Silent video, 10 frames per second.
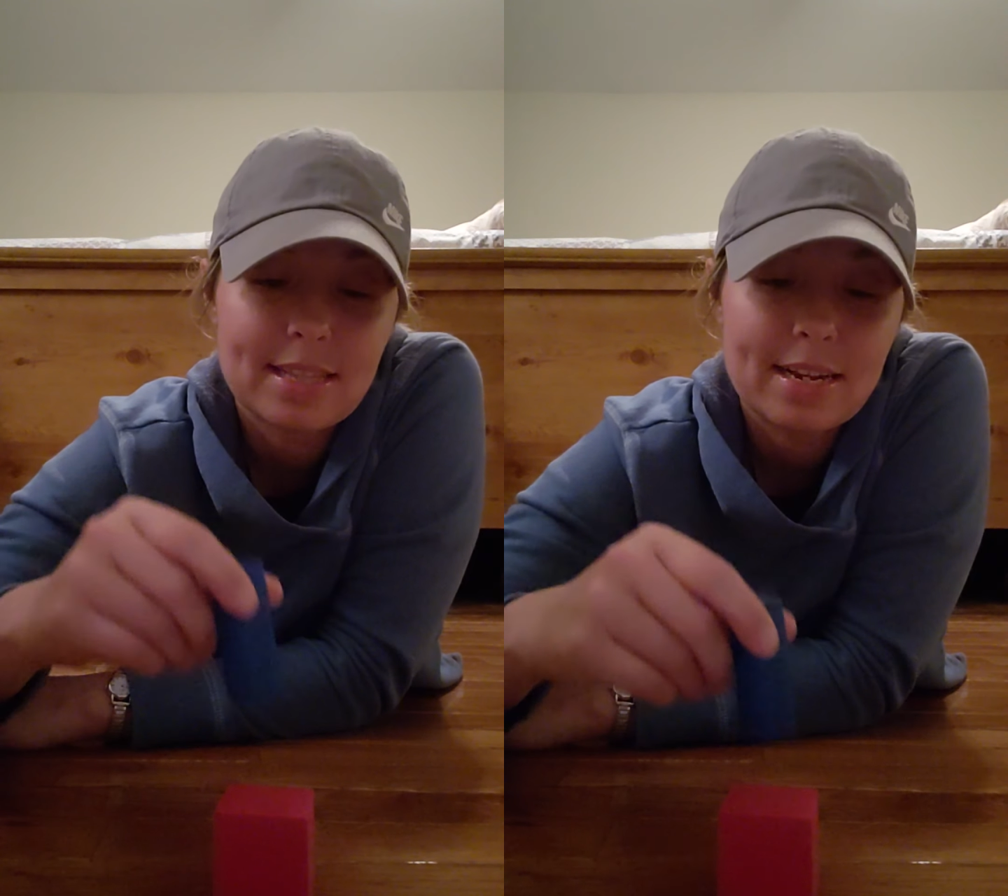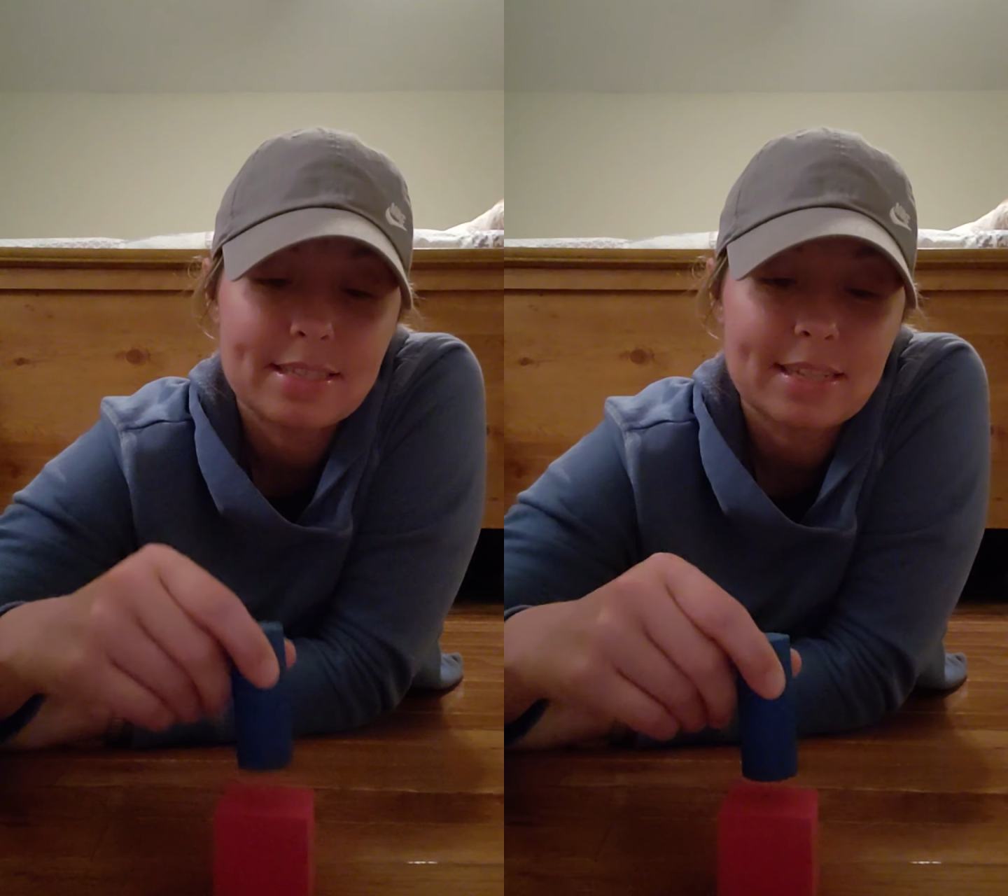
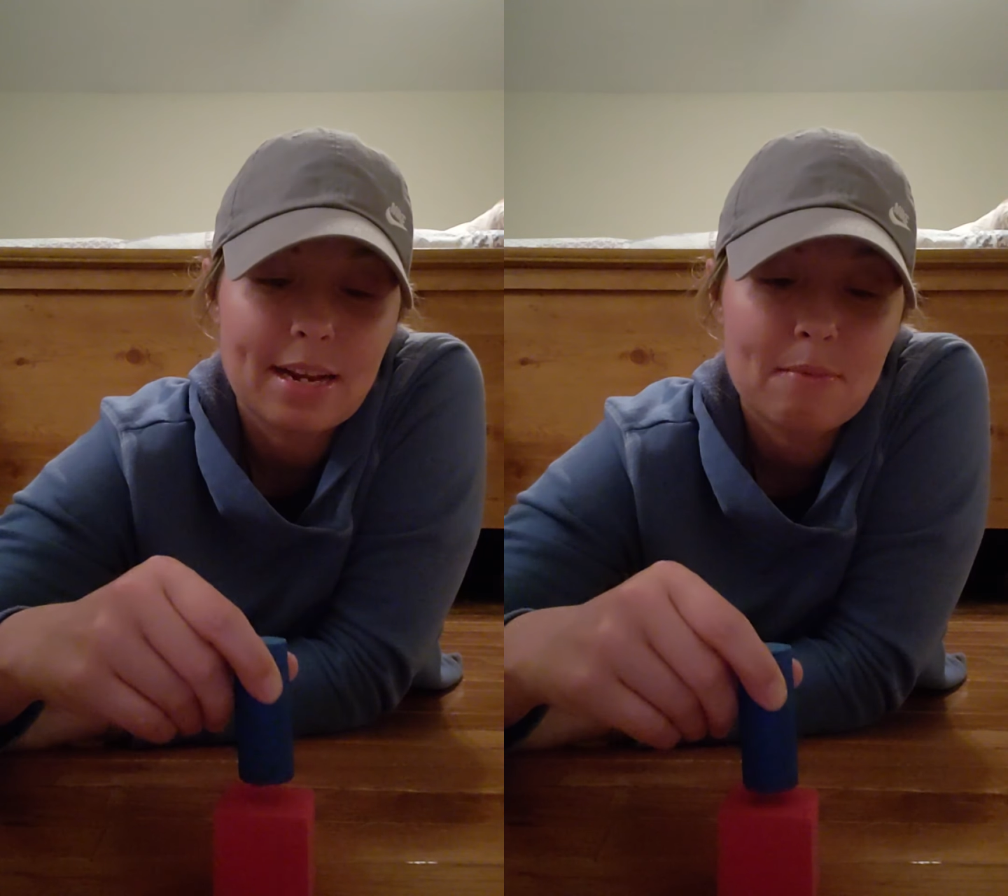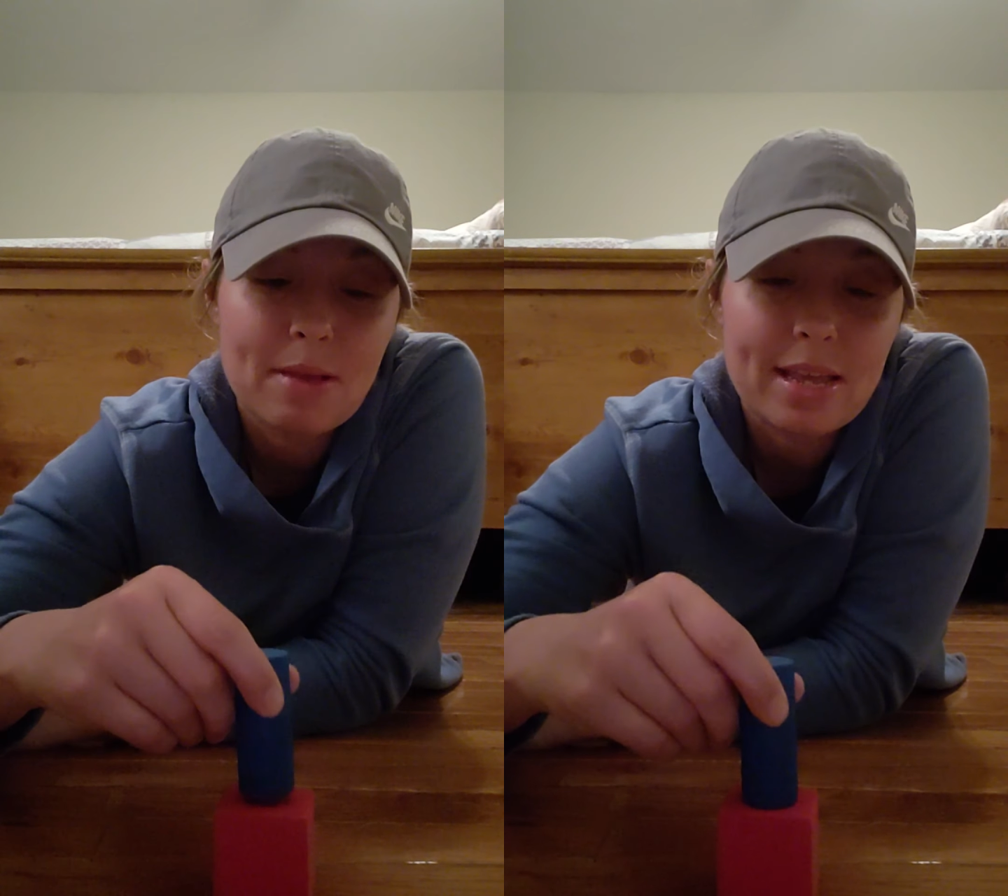that it's
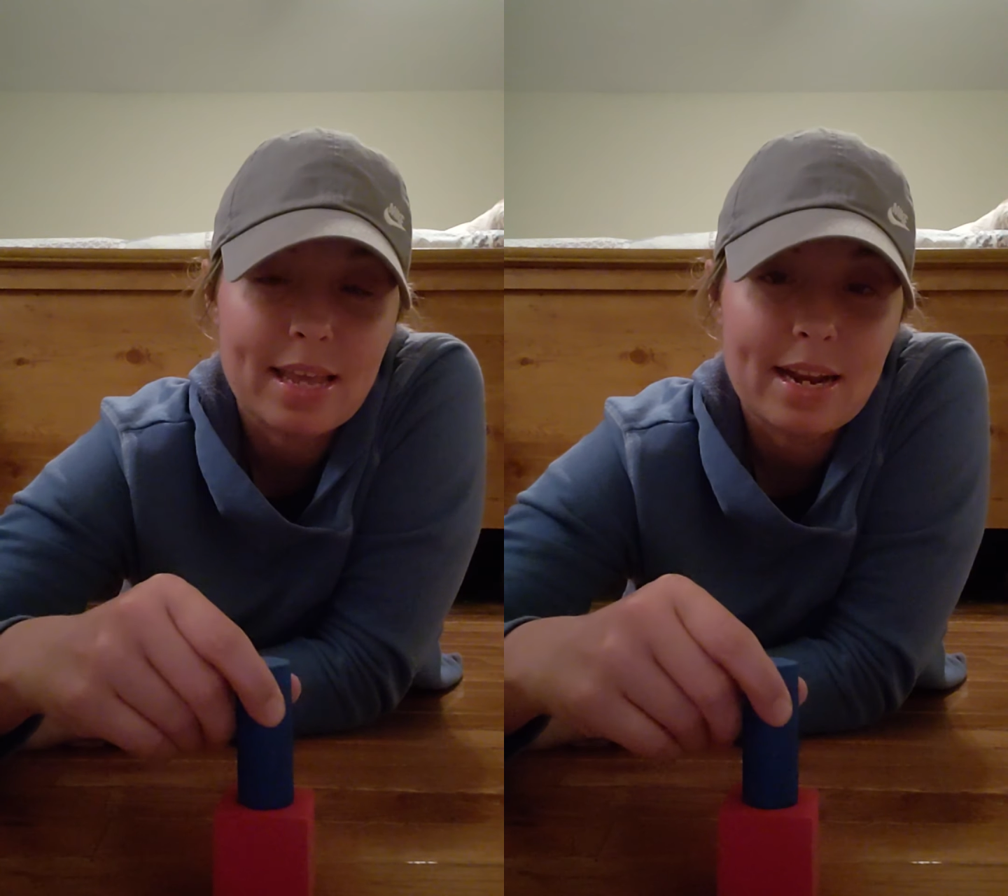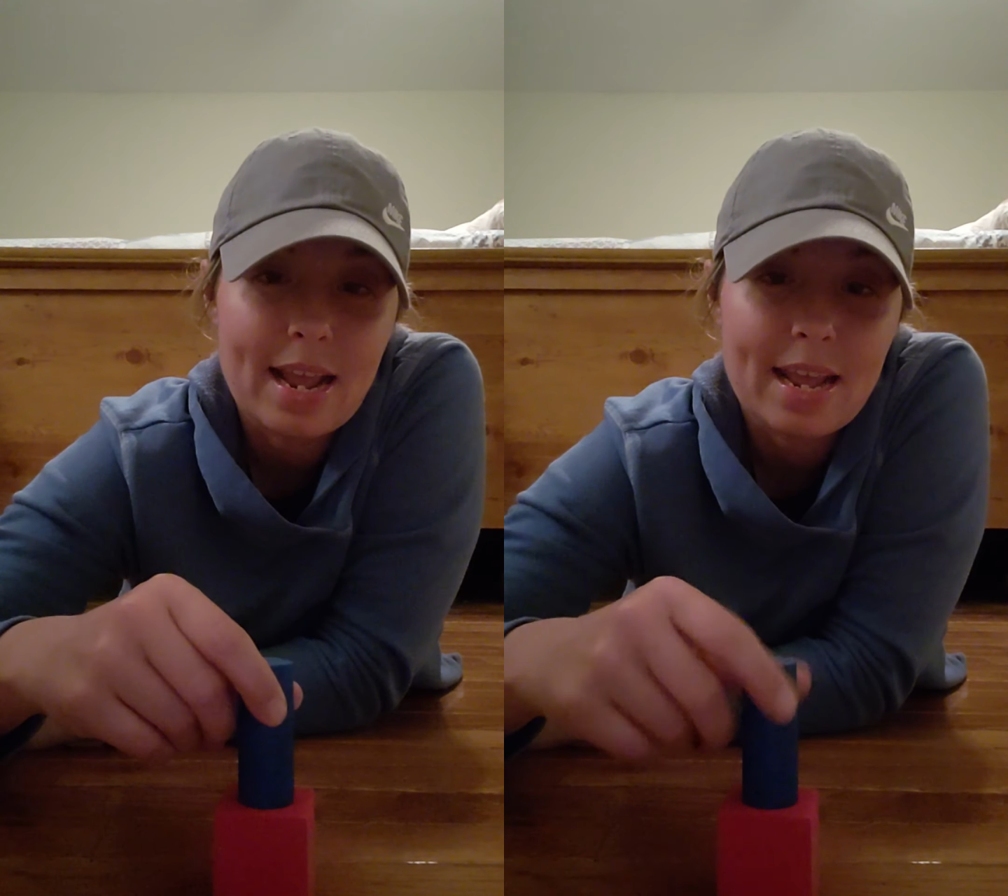going to make it